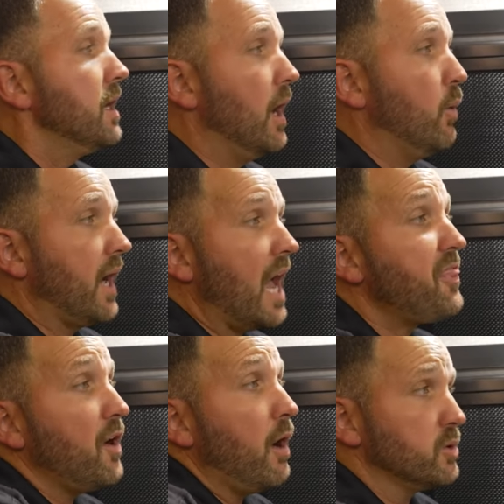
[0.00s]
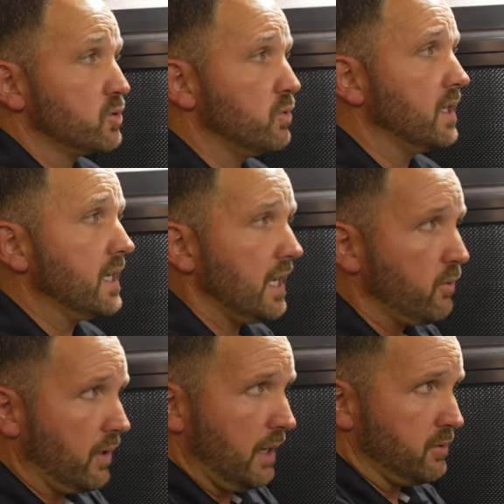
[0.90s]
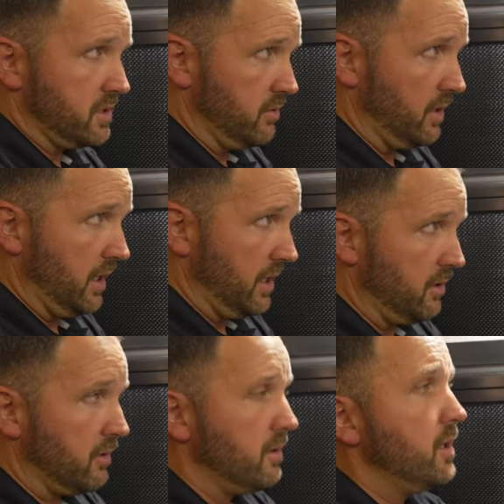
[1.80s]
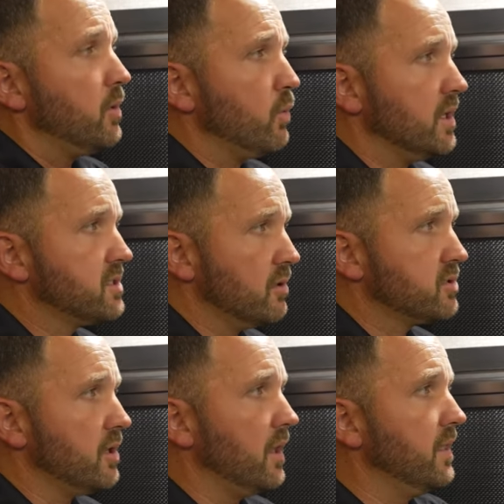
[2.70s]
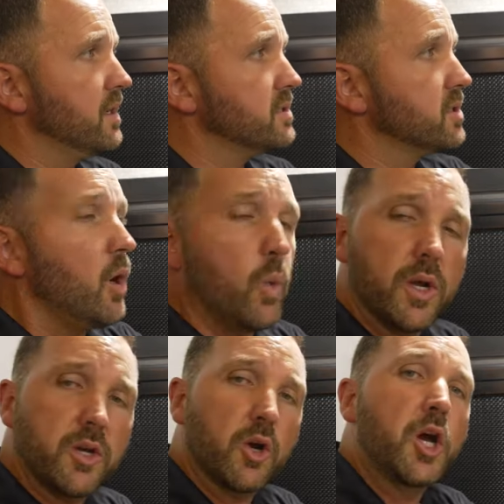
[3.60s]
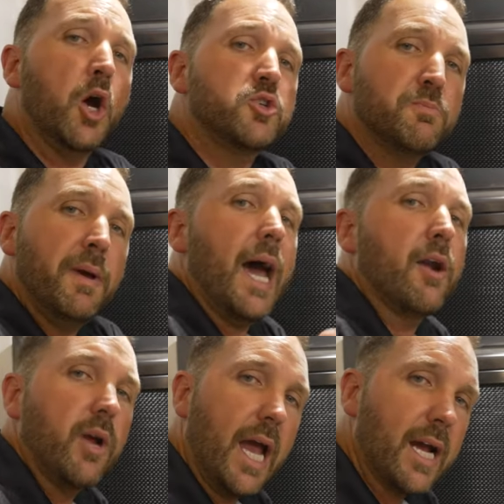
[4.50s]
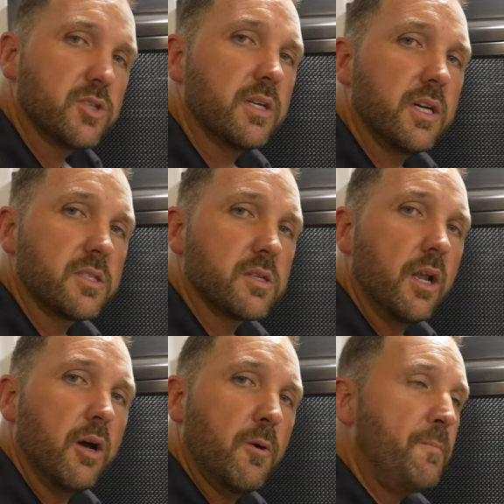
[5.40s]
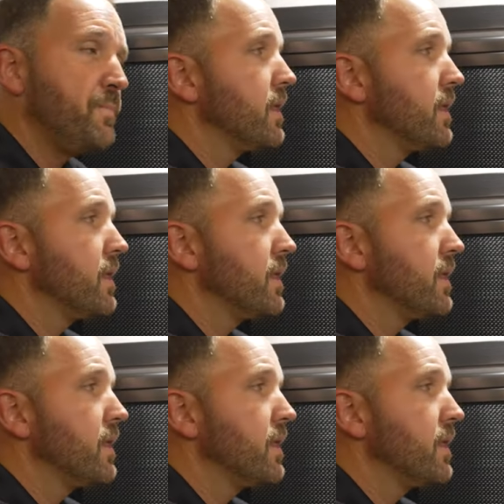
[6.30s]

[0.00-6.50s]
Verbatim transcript: Now what I thought was really neat when I was doing a little research on this, when your coach battery actually gets low,